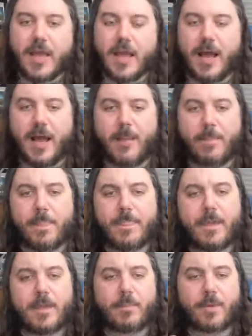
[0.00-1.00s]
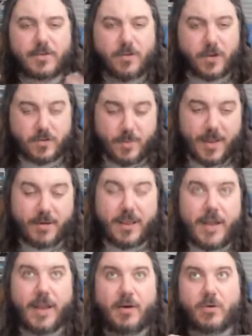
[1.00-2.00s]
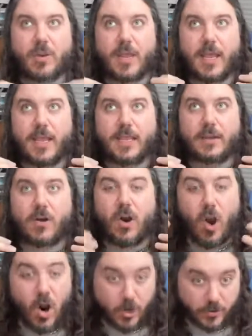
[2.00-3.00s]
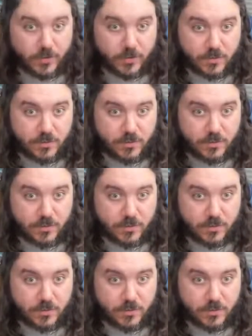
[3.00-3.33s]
But he talked about how like art